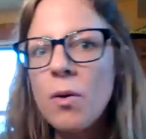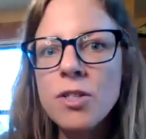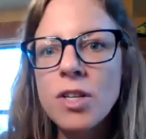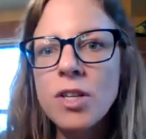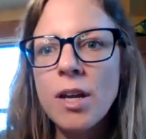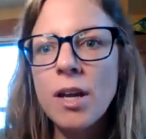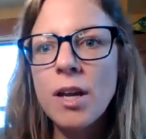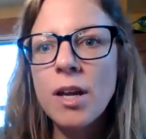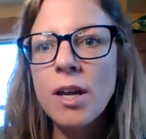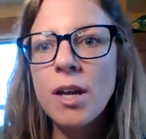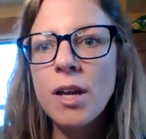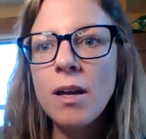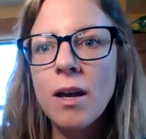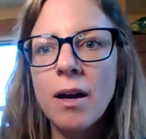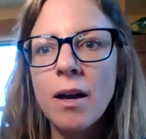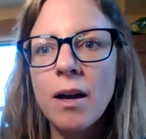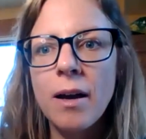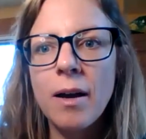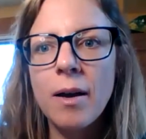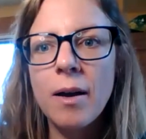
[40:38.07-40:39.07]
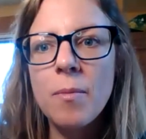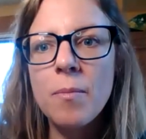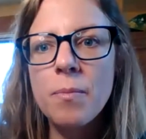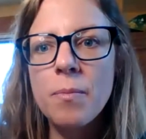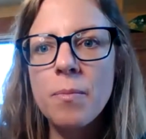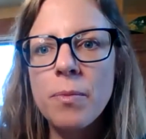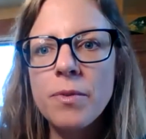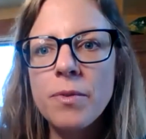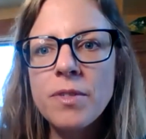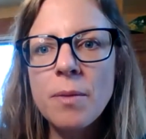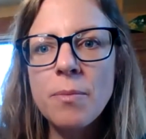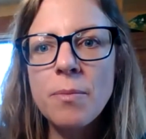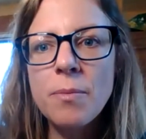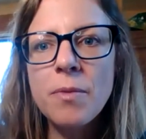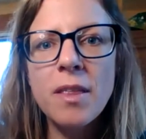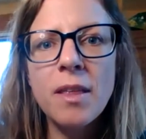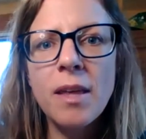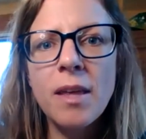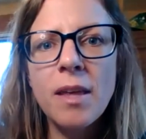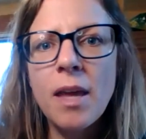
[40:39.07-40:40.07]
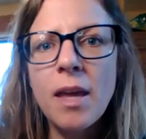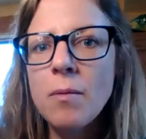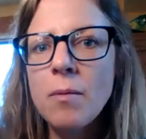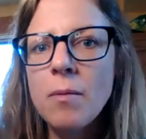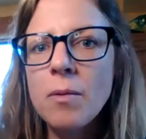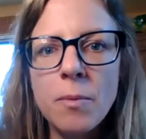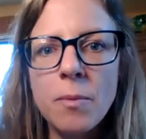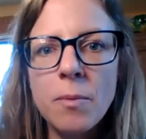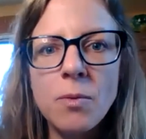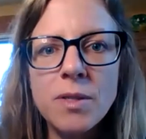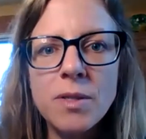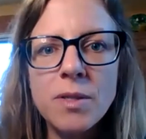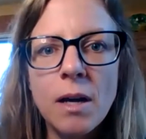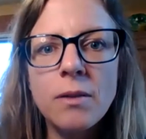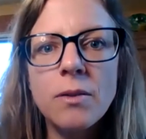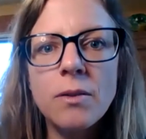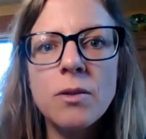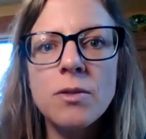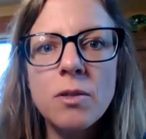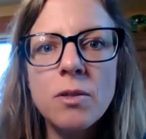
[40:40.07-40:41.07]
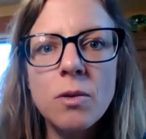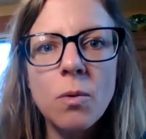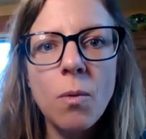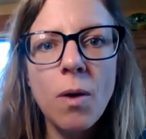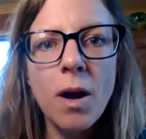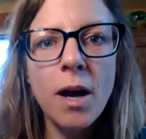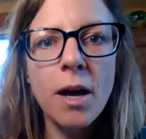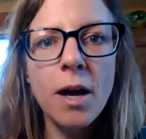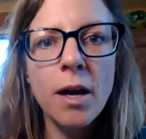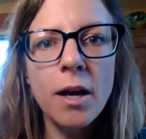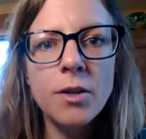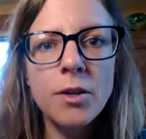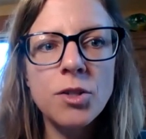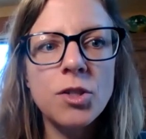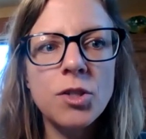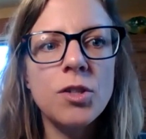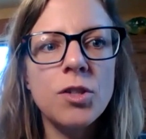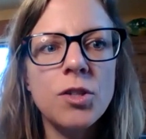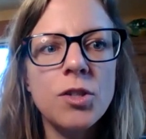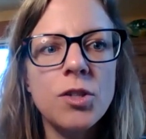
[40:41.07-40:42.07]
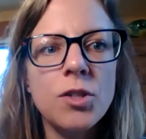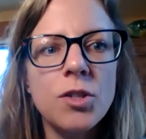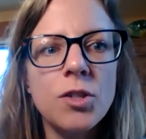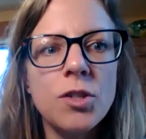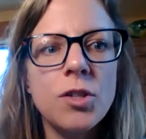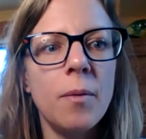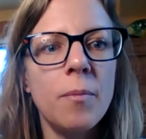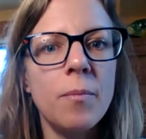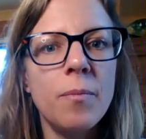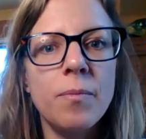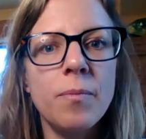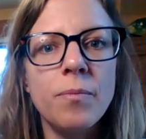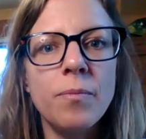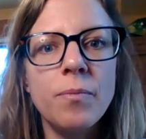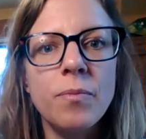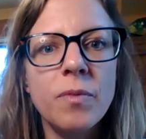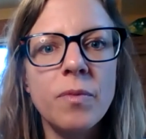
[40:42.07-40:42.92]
Folks that are watching, something that came to mind for me was yellow squash,